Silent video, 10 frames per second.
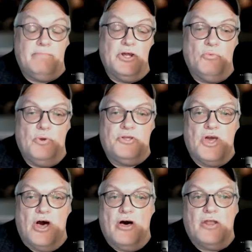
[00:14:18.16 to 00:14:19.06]
you know, we've
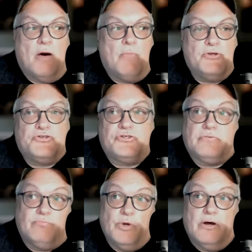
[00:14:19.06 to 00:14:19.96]
gone
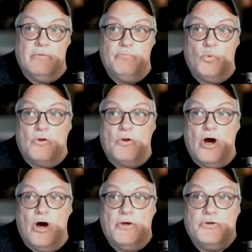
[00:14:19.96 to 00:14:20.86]
almost, well, we're
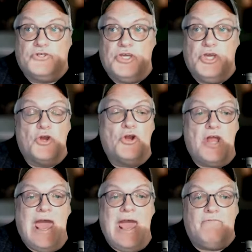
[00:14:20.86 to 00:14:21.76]
almost a year and a
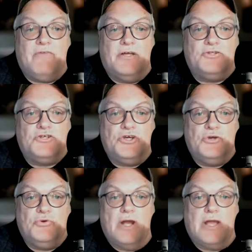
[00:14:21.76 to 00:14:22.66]
half
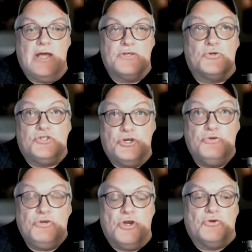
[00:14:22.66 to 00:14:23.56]
into, I guess, or
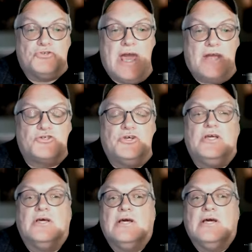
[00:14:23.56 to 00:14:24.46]
two years
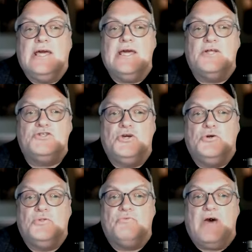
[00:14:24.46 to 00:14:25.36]
actually,
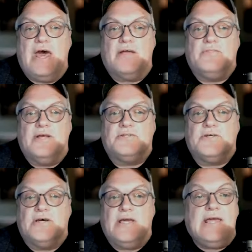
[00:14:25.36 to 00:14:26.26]
into the fact that
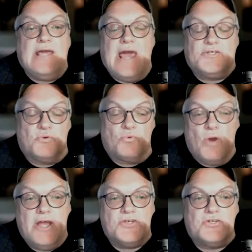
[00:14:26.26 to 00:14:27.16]
uh, he hasn't
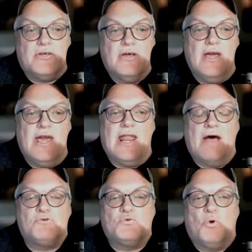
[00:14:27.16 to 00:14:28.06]
raced. And
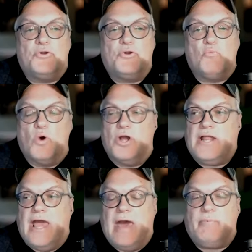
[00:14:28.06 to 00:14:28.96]
I was wondering what
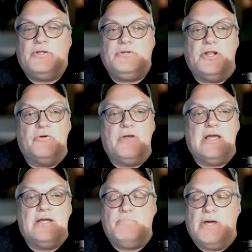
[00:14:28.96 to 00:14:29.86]
had happened. You know,
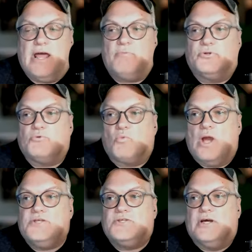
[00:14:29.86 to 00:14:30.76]
he had been able to
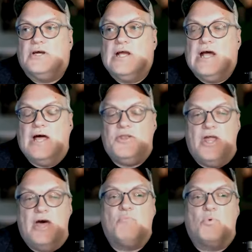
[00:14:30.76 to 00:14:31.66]
race a, a
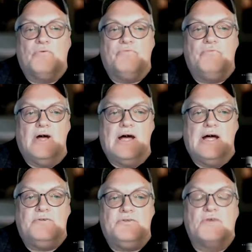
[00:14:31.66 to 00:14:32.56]
number of
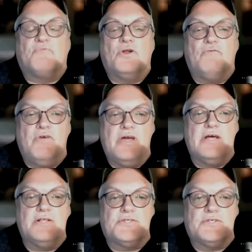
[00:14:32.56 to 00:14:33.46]
uh, different
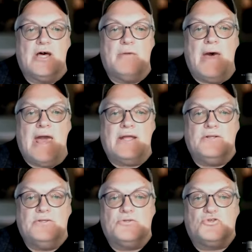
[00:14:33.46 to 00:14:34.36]
events uh, back
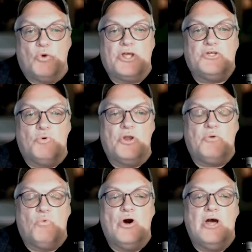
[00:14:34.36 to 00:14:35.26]
in
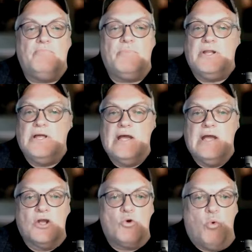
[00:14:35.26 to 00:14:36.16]
2021, but
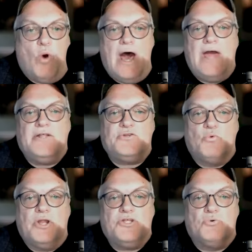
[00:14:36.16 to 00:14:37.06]
quiet in
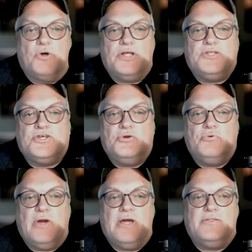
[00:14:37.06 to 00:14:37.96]

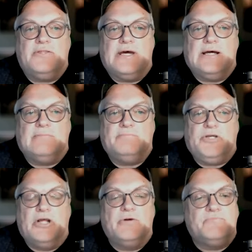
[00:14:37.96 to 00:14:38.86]
2022. And, uh,
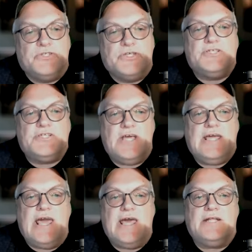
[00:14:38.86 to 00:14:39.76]
you know, since
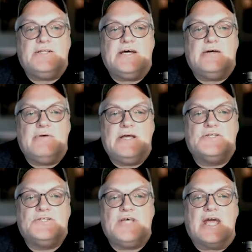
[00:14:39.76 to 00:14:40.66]
he had uh,
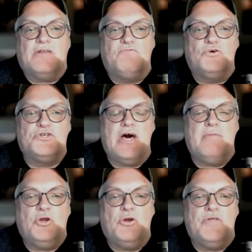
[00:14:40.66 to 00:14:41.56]
his second full
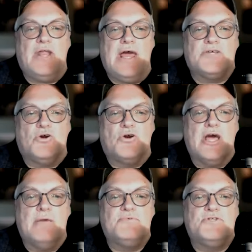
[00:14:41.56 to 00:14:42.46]
time year in the NASCAR
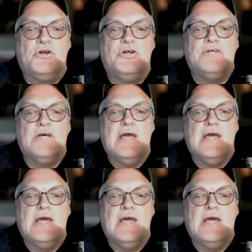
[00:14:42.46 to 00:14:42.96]
Cup Series,